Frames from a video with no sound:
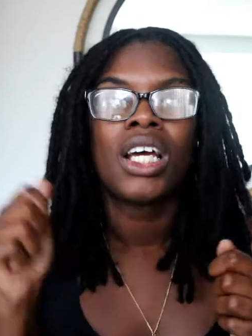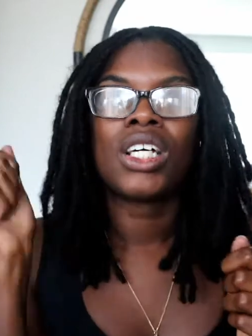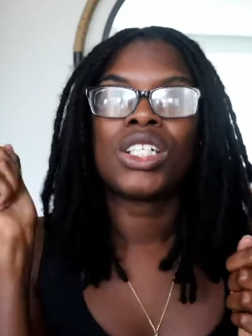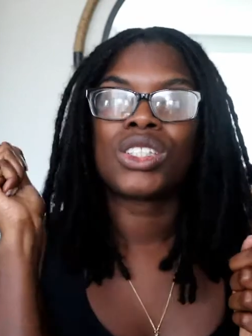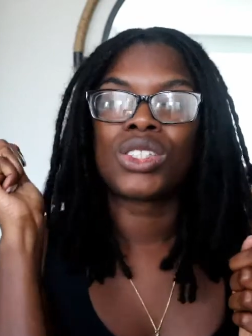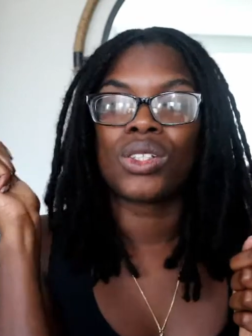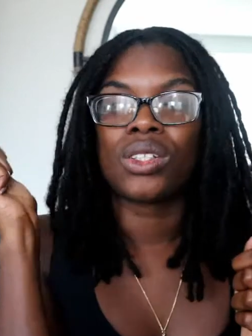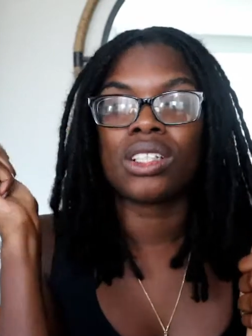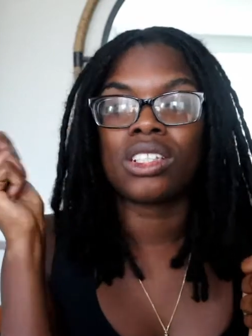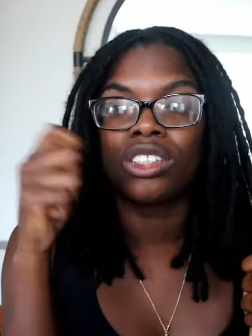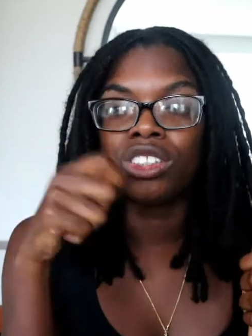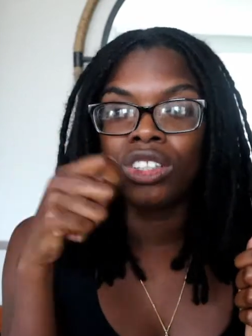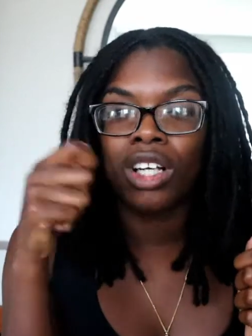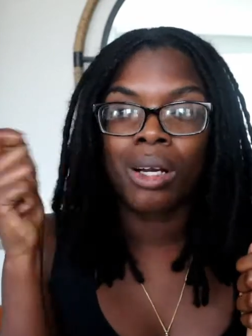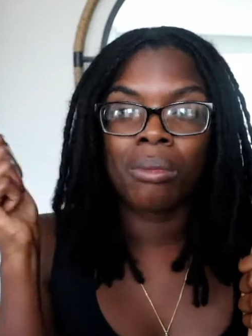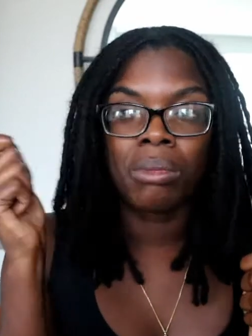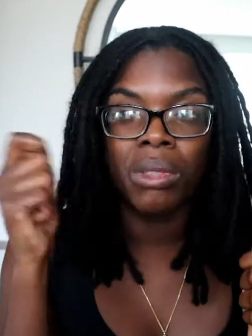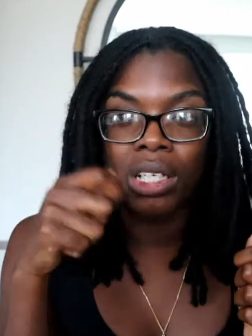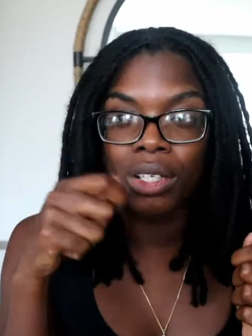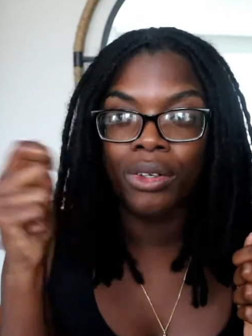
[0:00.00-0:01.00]
So the
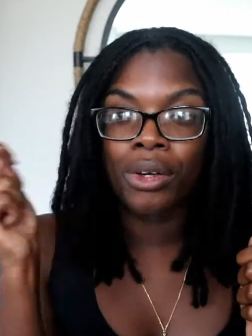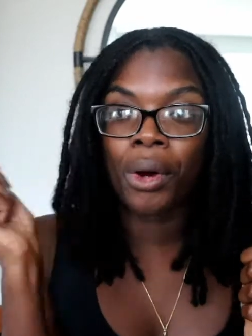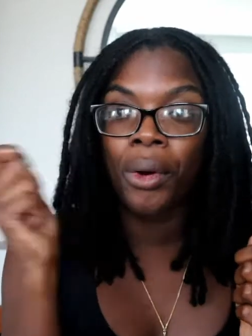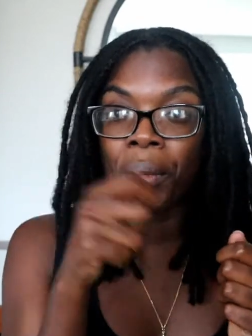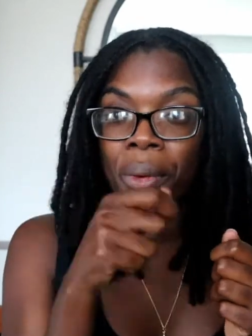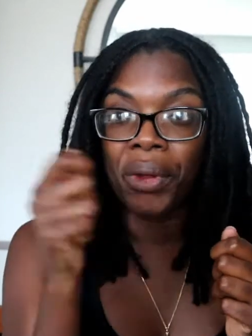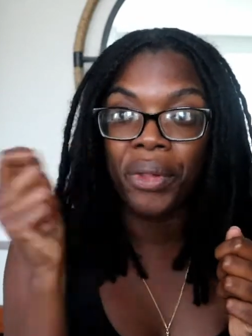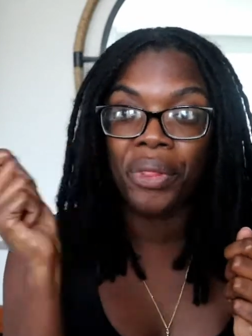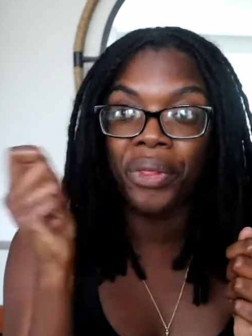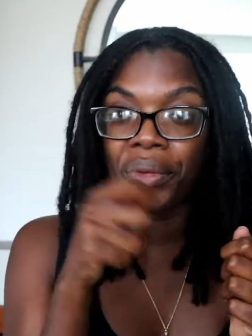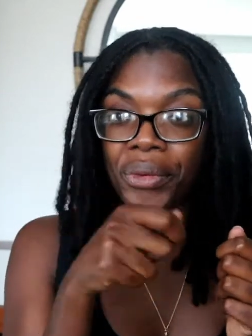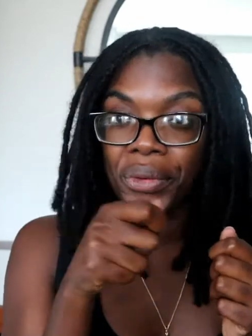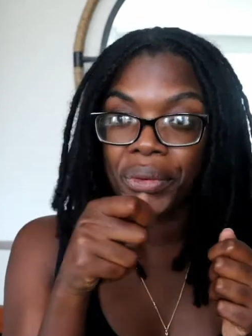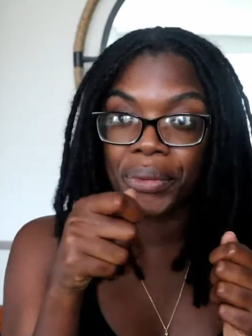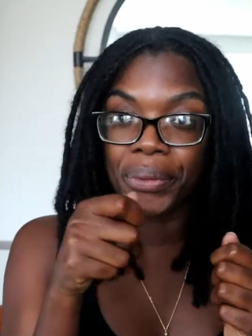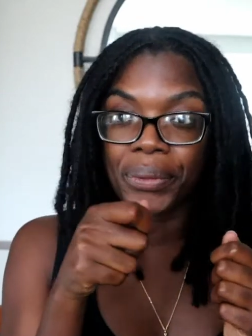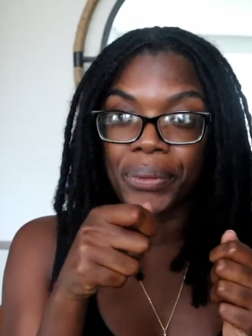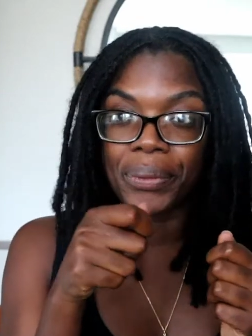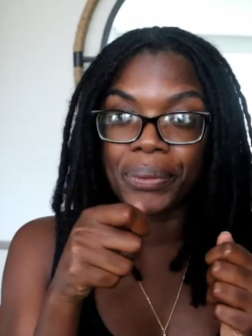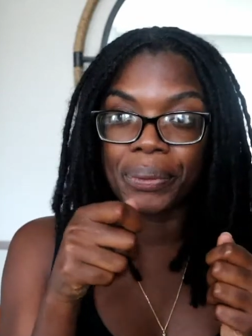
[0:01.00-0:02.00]
sharp needle going
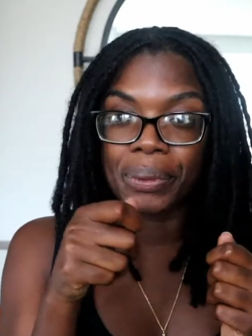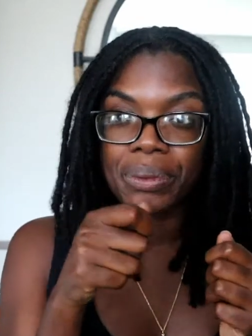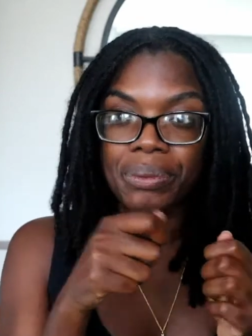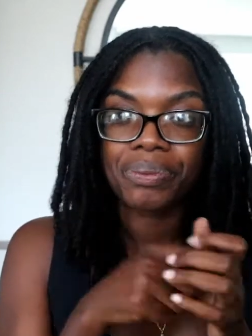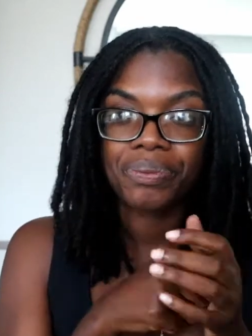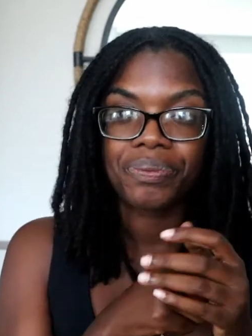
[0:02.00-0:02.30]
through